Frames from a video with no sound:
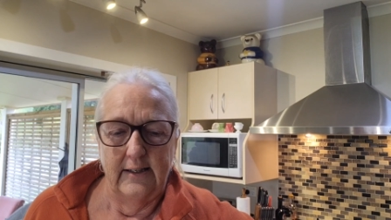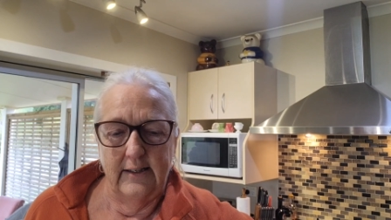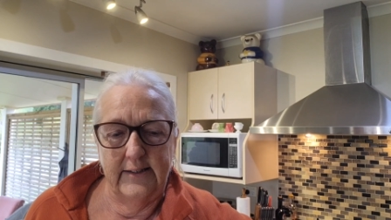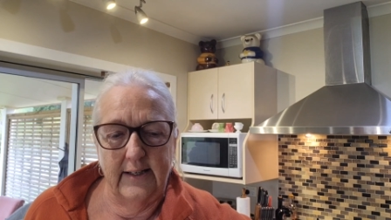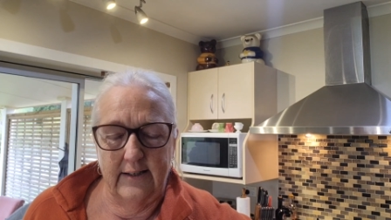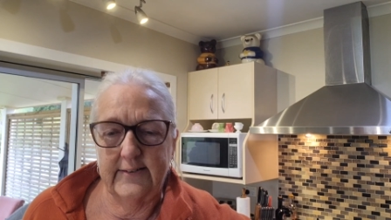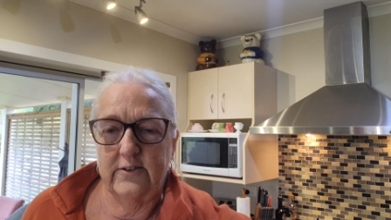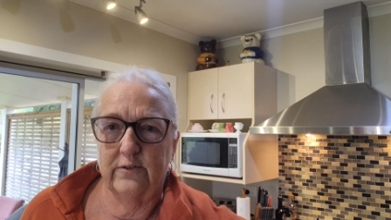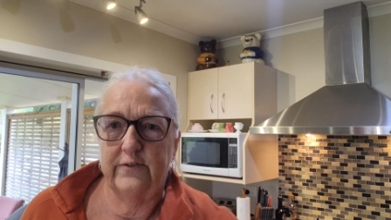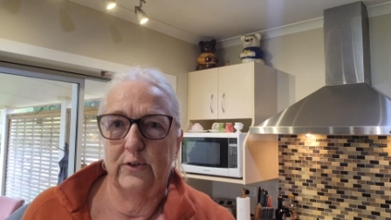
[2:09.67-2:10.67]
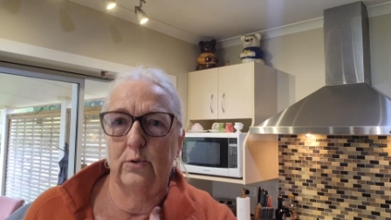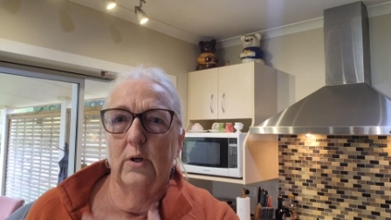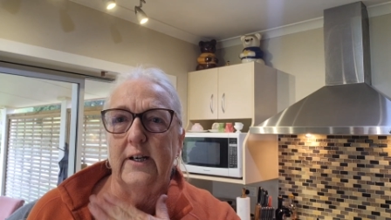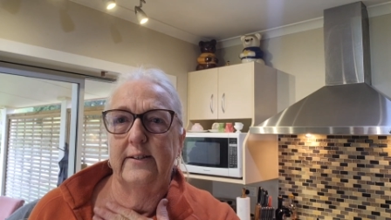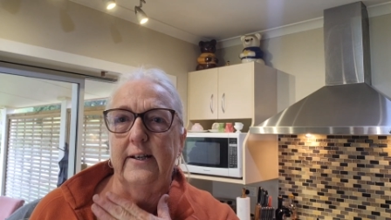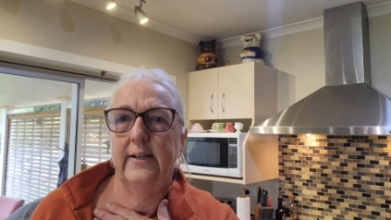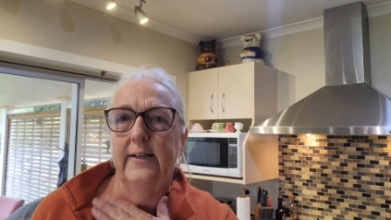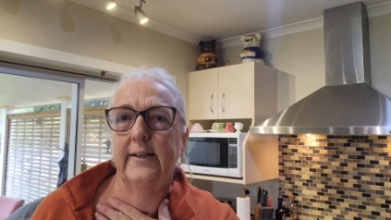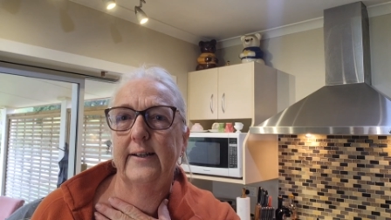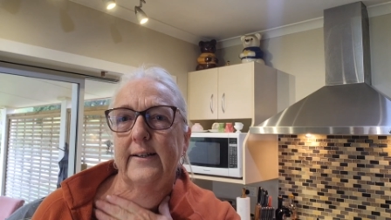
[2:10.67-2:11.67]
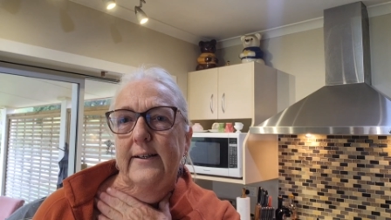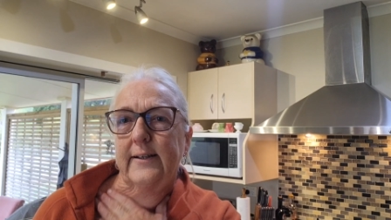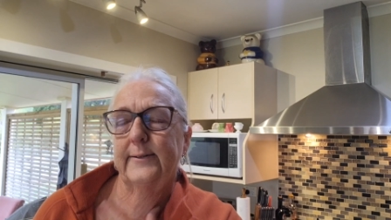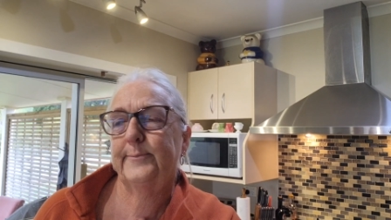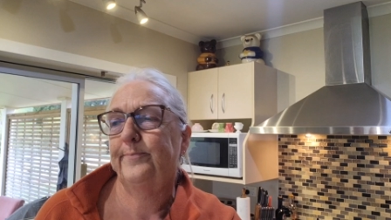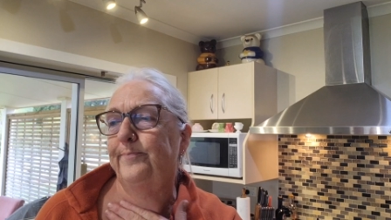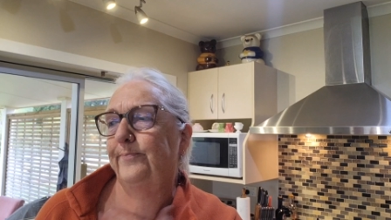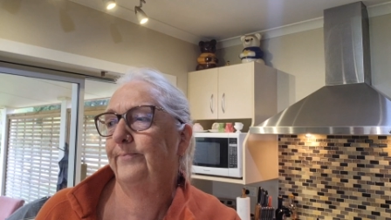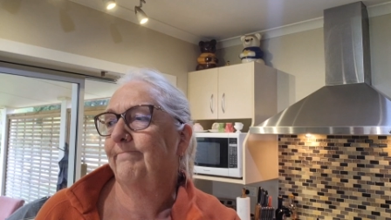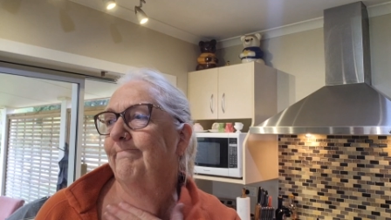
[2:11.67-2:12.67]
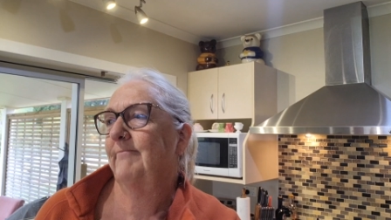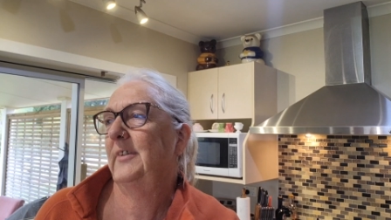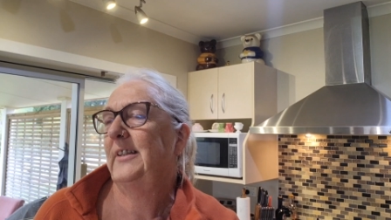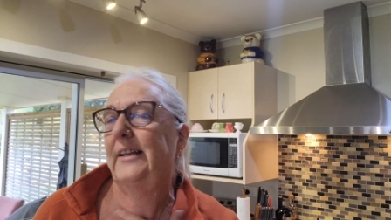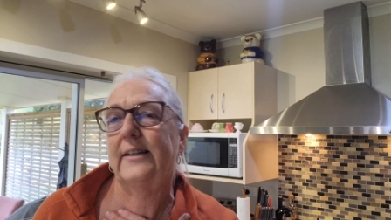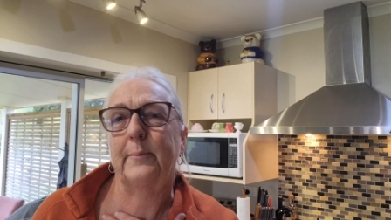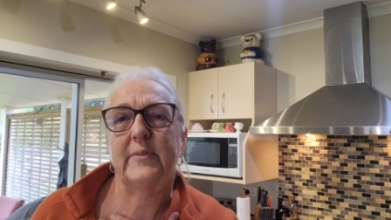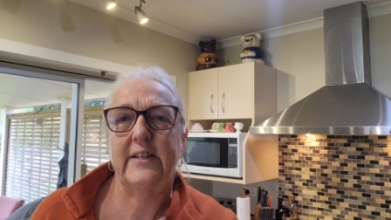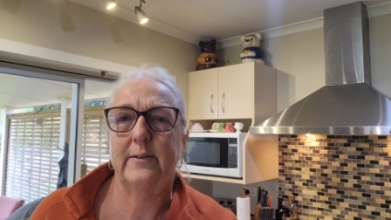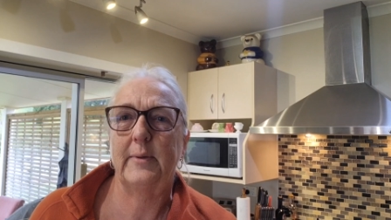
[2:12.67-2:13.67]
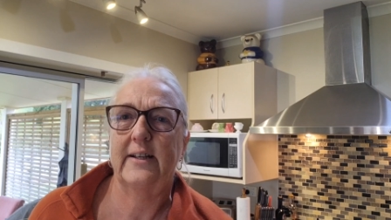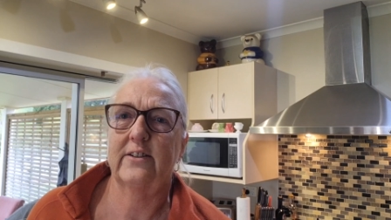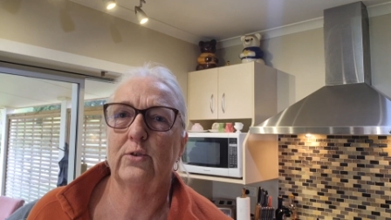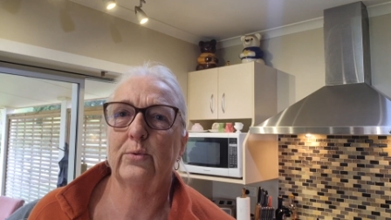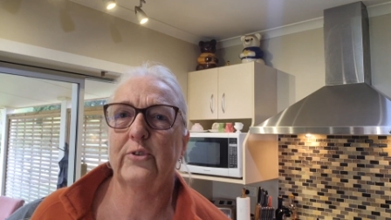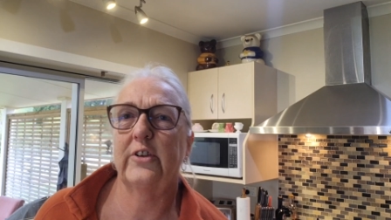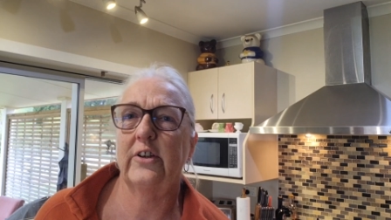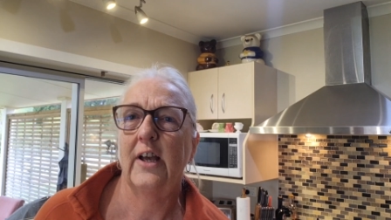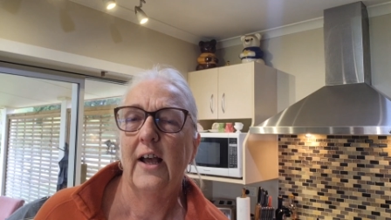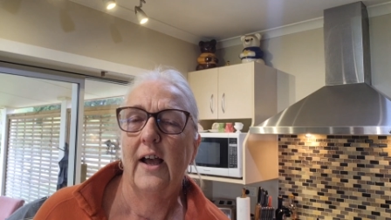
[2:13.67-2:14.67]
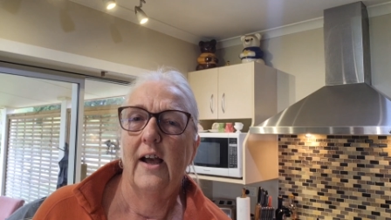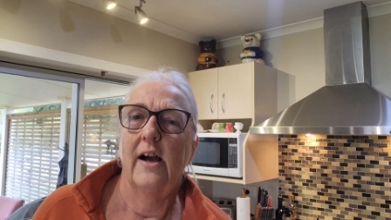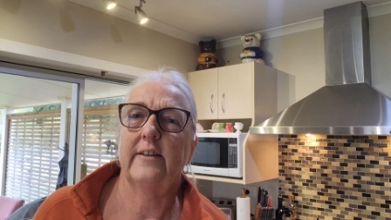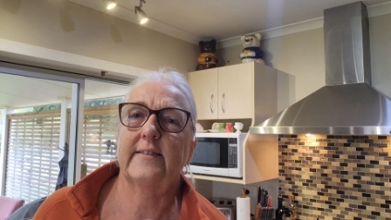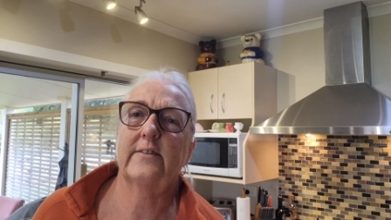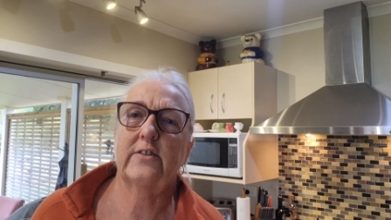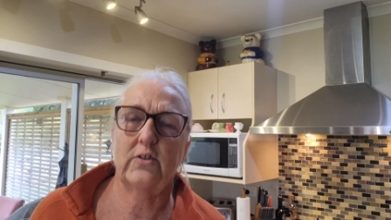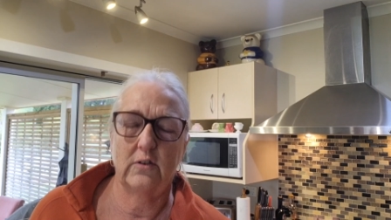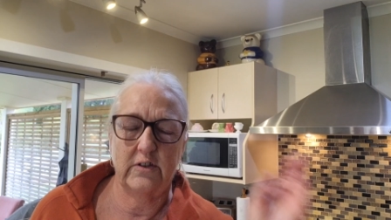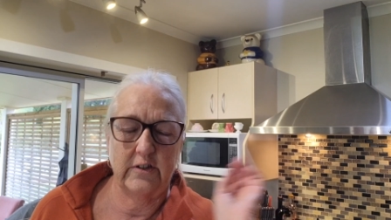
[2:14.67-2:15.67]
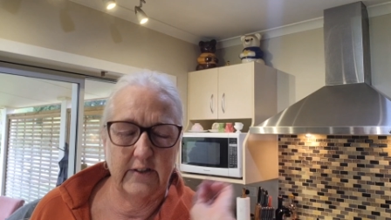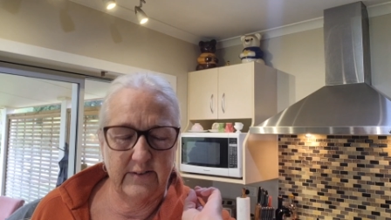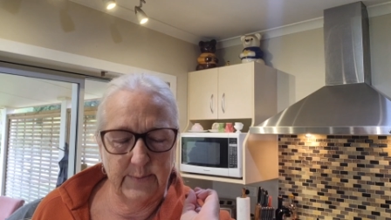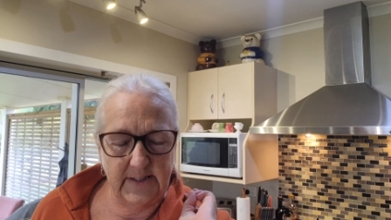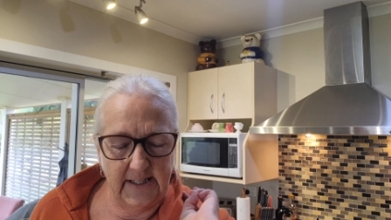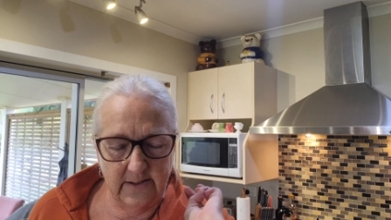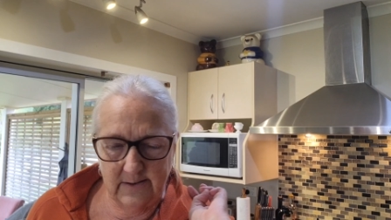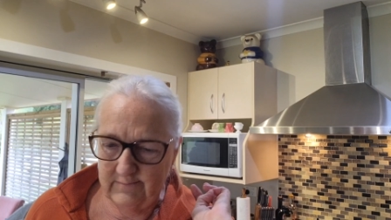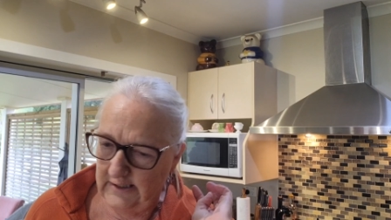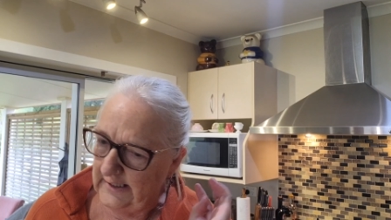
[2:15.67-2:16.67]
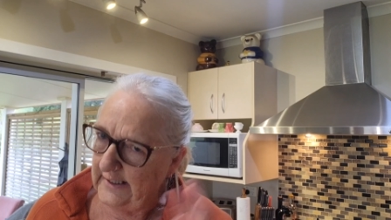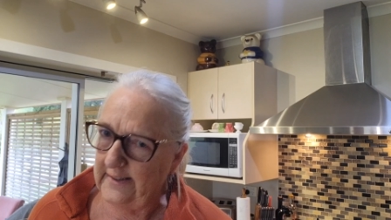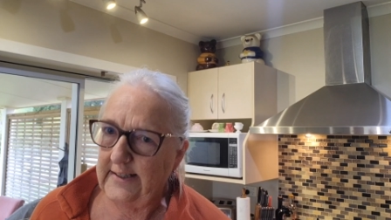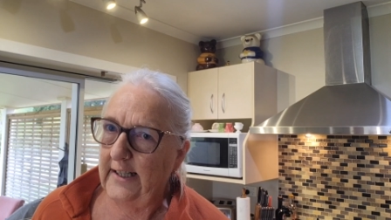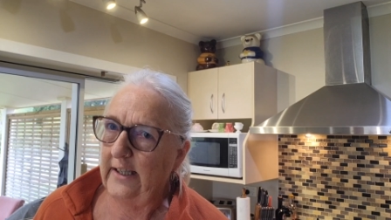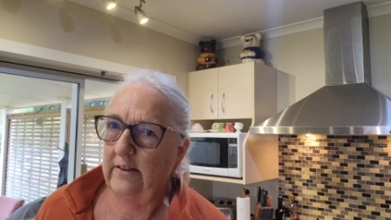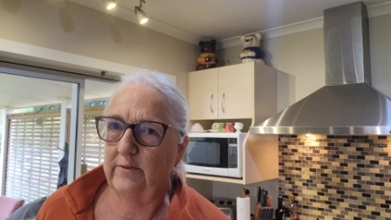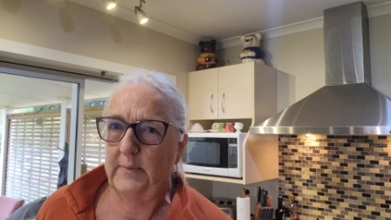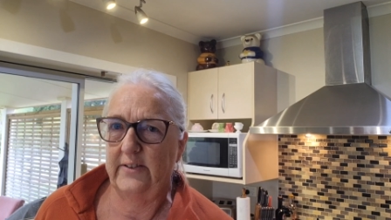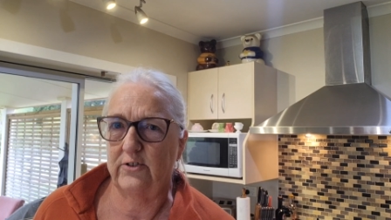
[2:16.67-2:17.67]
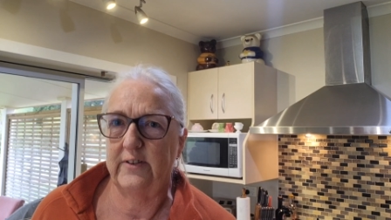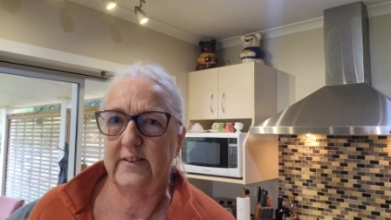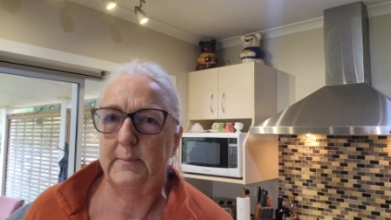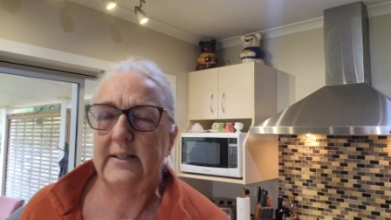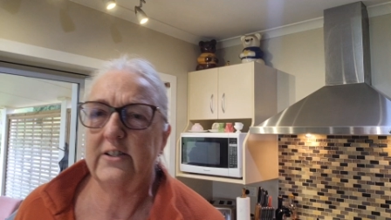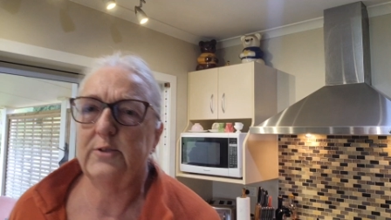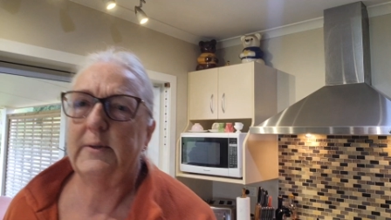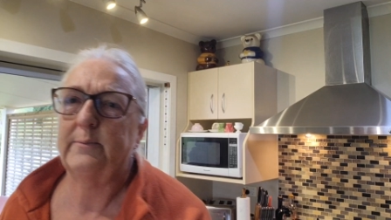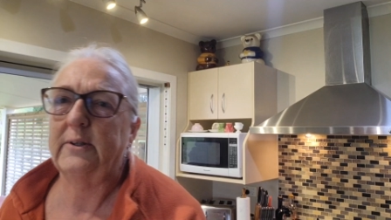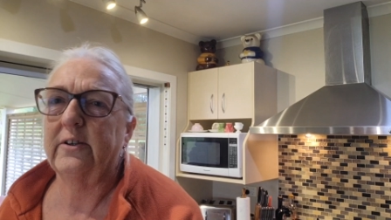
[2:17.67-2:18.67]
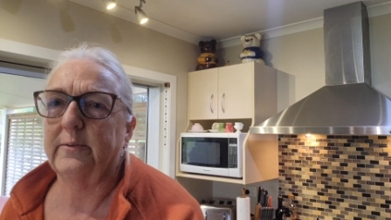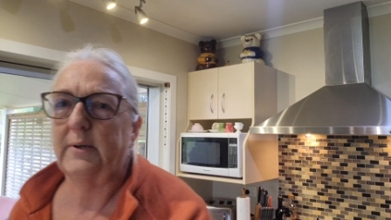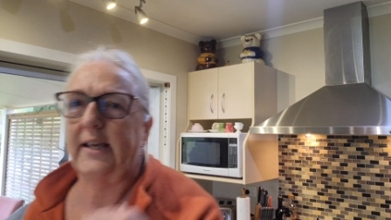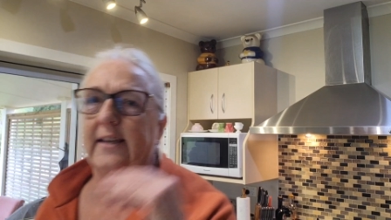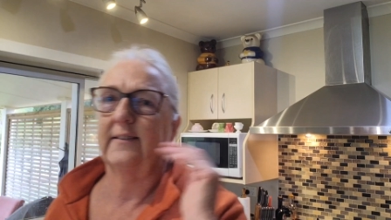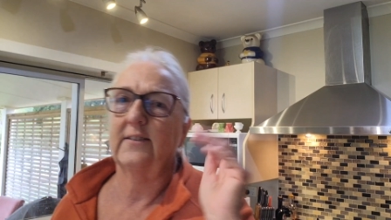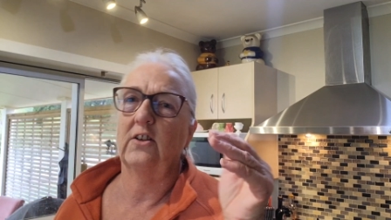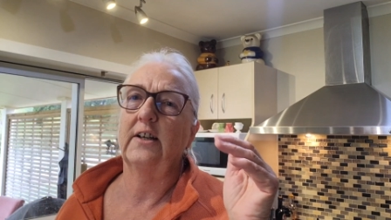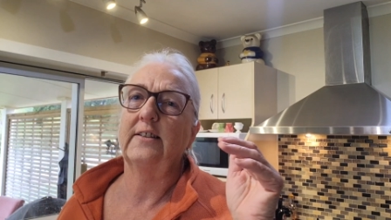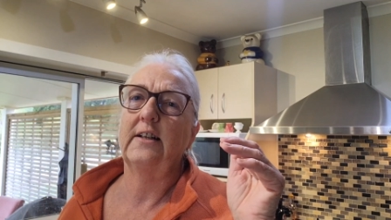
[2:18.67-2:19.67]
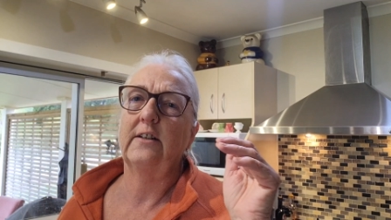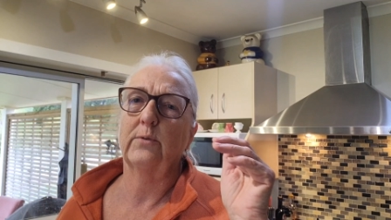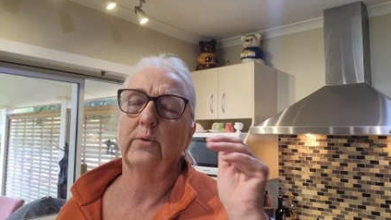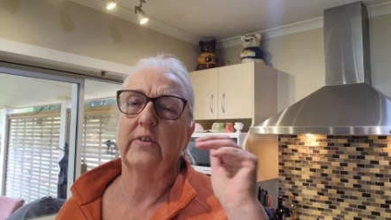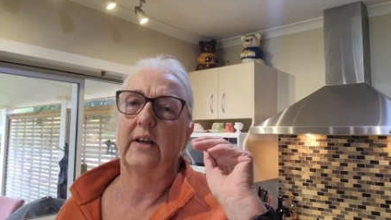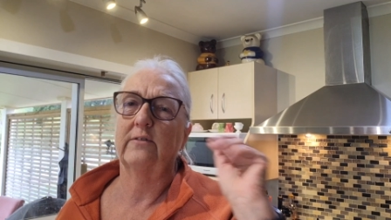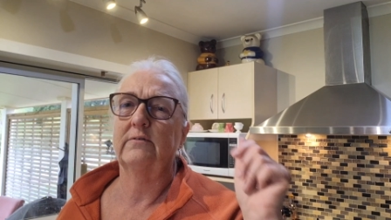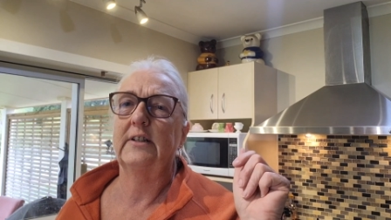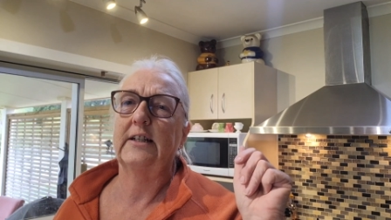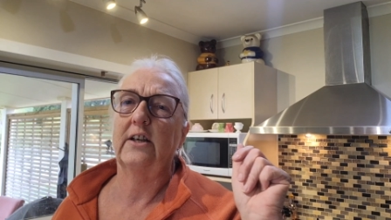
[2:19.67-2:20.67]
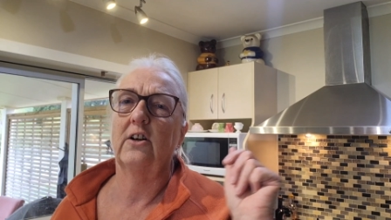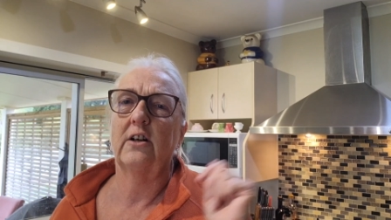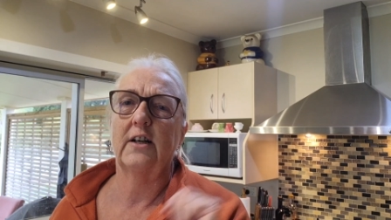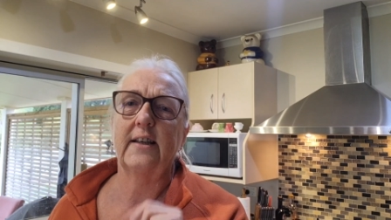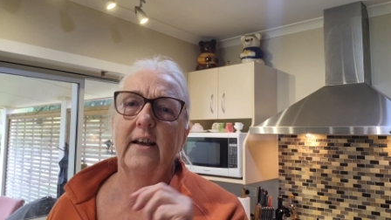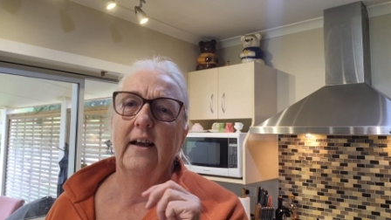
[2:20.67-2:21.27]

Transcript: yeah, I still feel quite um, upset about it all. So I this weekend I'm really going to take care of my stress management because my anxiety levels are really high.